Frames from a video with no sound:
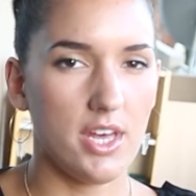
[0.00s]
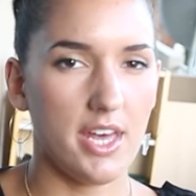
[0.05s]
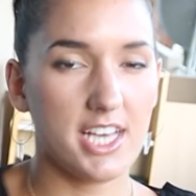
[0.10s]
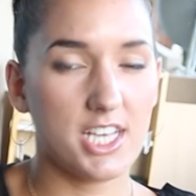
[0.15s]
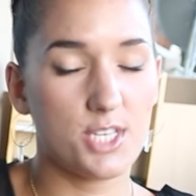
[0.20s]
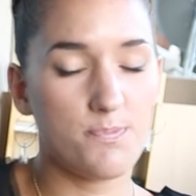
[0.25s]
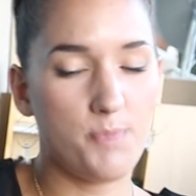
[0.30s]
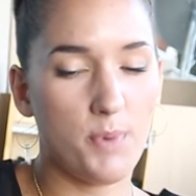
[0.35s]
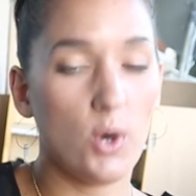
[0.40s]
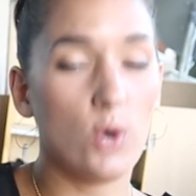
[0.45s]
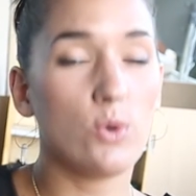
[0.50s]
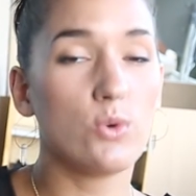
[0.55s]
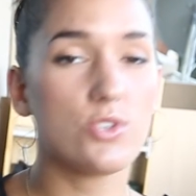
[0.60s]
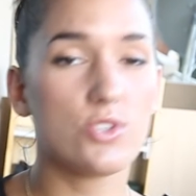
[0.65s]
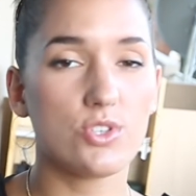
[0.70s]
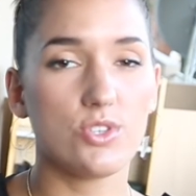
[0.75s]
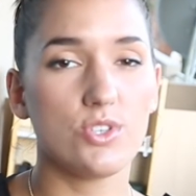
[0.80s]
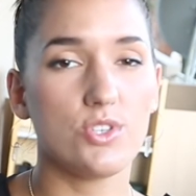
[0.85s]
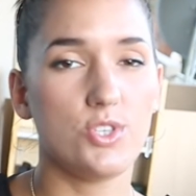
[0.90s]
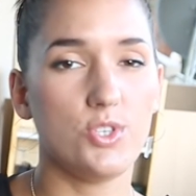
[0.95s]

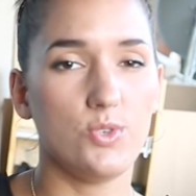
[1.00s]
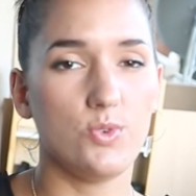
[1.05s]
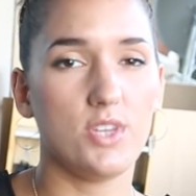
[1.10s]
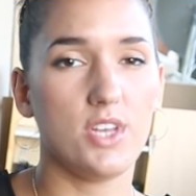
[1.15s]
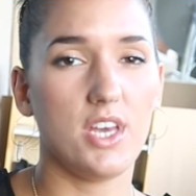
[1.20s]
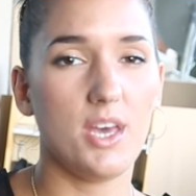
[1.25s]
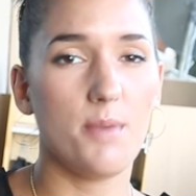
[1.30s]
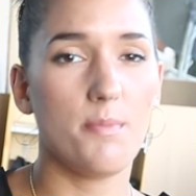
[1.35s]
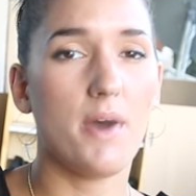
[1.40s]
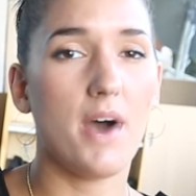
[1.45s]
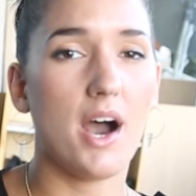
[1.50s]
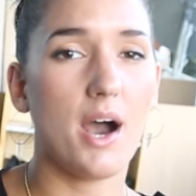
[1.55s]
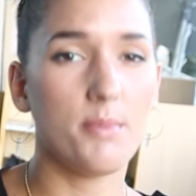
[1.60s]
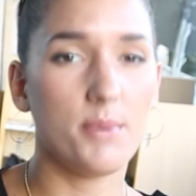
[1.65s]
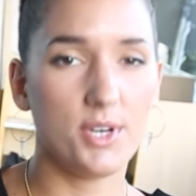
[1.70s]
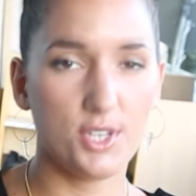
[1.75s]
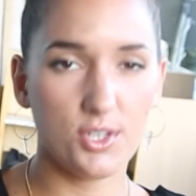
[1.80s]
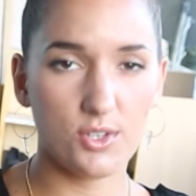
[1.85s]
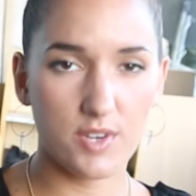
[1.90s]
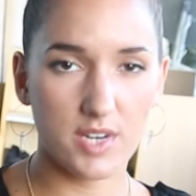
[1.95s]
exposed to the hip hop
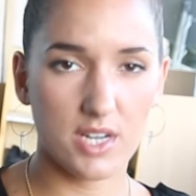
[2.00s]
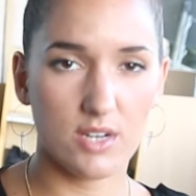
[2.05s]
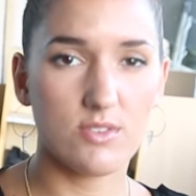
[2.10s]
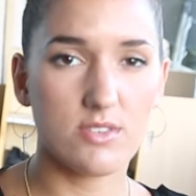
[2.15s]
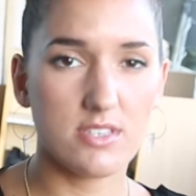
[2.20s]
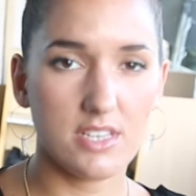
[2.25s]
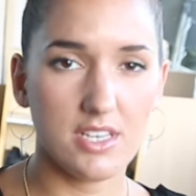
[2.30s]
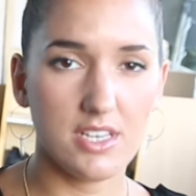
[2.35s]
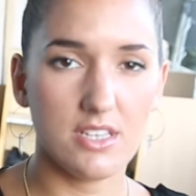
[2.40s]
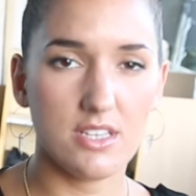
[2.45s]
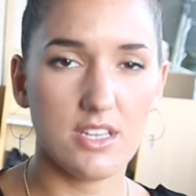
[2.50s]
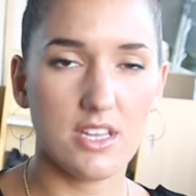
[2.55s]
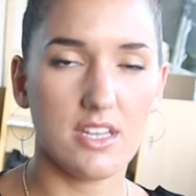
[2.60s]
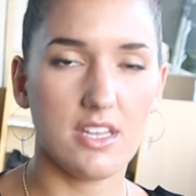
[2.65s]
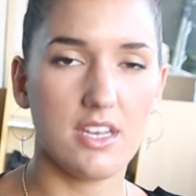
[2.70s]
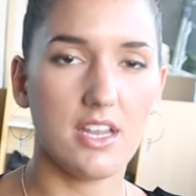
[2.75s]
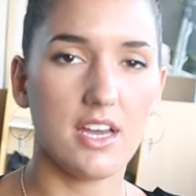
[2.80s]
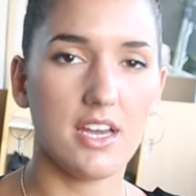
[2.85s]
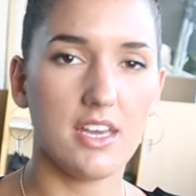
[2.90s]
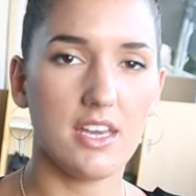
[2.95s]
underground scene,
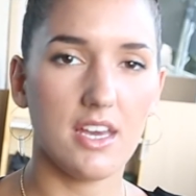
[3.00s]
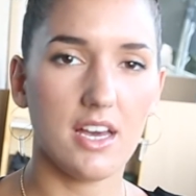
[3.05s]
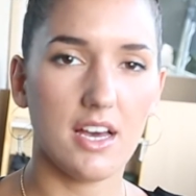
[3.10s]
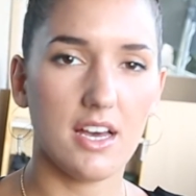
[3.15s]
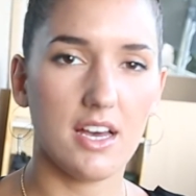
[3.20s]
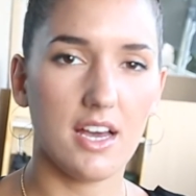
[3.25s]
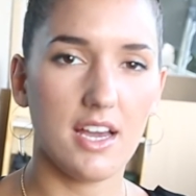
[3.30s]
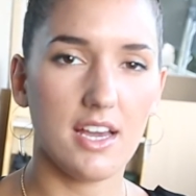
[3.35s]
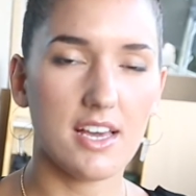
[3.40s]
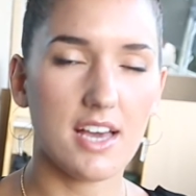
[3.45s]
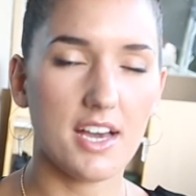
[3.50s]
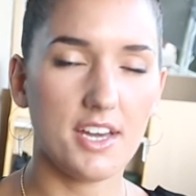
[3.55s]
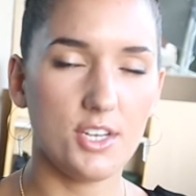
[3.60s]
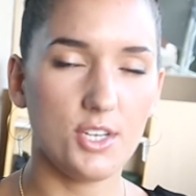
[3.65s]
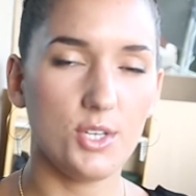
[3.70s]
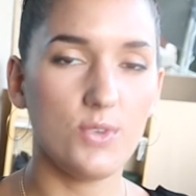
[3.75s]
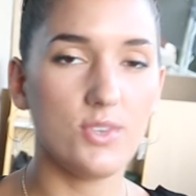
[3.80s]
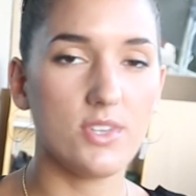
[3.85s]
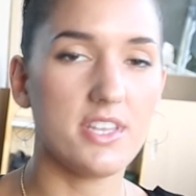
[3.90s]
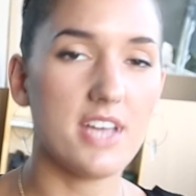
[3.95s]
and I kind
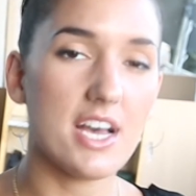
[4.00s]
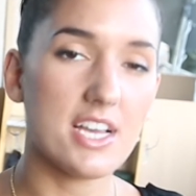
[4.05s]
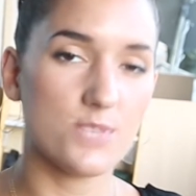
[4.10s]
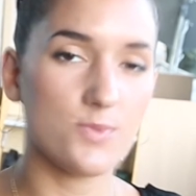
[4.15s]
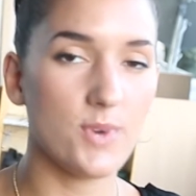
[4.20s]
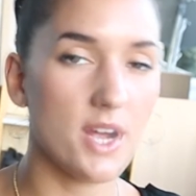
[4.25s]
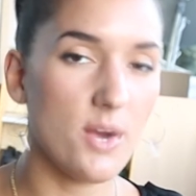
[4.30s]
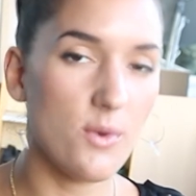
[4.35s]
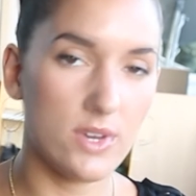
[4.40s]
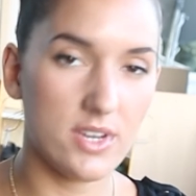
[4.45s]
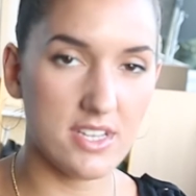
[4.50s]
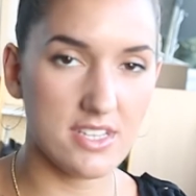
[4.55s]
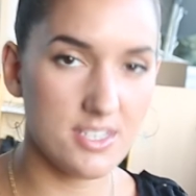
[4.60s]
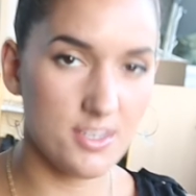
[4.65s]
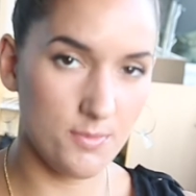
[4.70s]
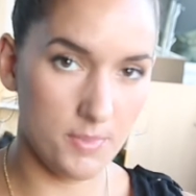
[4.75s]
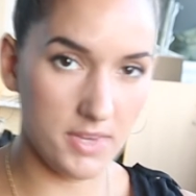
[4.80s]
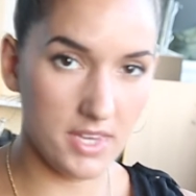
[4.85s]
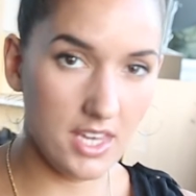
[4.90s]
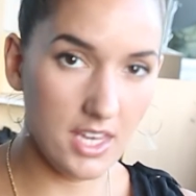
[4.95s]
of knew that that's where I wanted
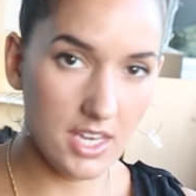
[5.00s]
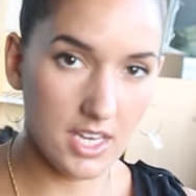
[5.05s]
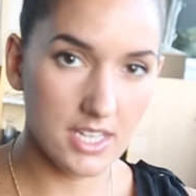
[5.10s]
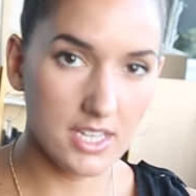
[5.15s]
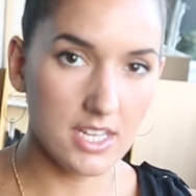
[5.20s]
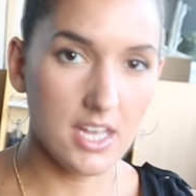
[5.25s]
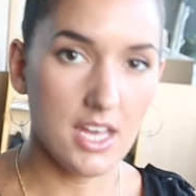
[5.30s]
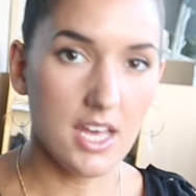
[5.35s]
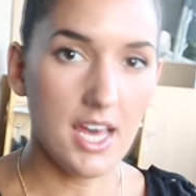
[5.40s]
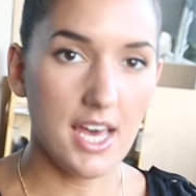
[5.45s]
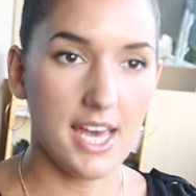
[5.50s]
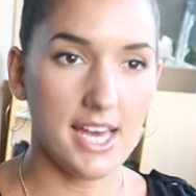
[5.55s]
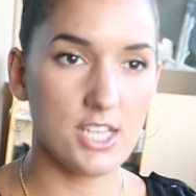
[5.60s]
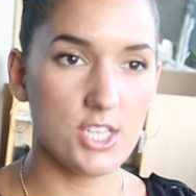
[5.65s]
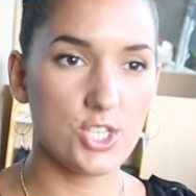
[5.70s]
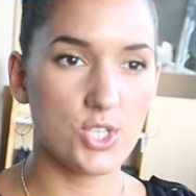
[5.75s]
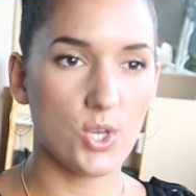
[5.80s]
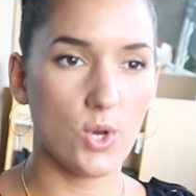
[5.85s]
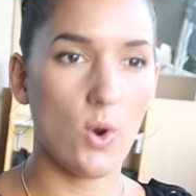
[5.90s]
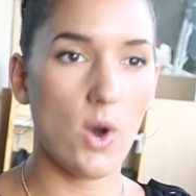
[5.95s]
to be. And
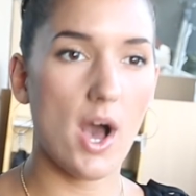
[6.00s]
so